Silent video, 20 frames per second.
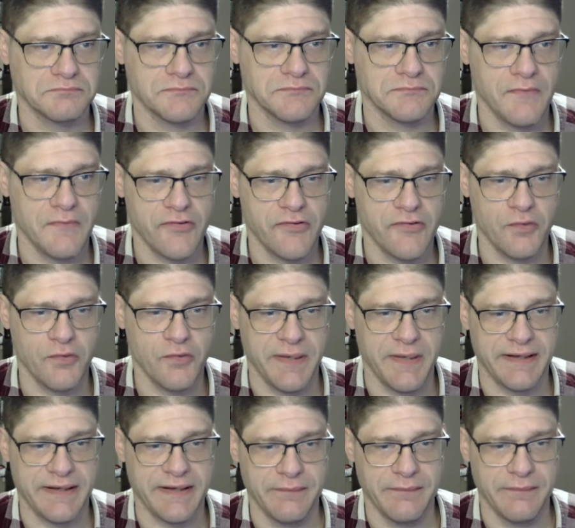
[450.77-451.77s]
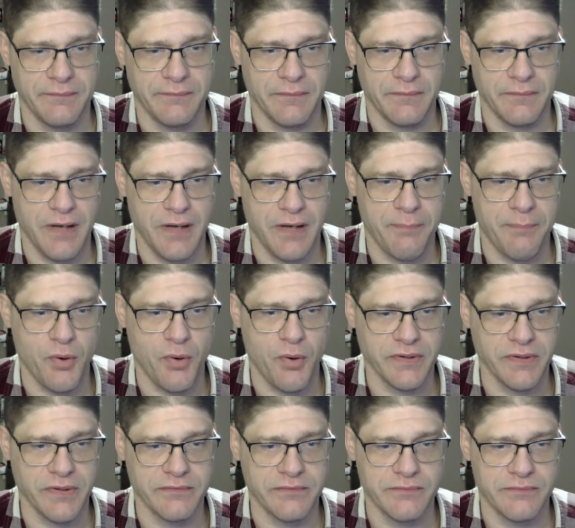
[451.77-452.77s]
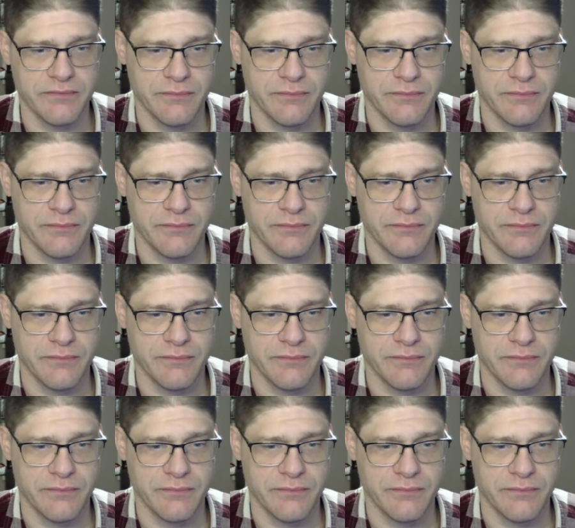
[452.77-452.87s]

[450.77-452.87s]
So my opponent